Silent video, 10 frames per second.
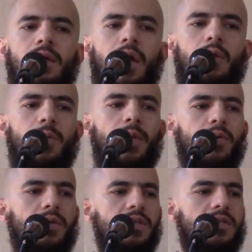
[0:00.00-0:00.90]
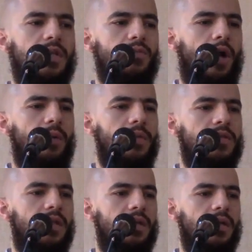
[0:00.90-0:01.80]
And we bear witness that
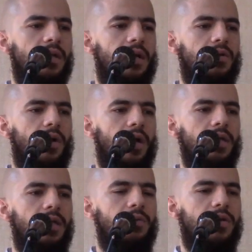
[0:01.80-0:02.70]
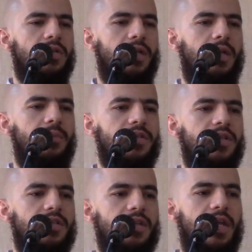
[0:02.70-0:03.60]
Muhammad sallallahu alayhi wa sallam is
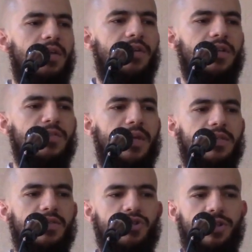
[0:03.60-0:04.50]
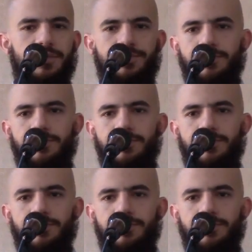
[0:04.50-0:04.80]
his slave and his messenger.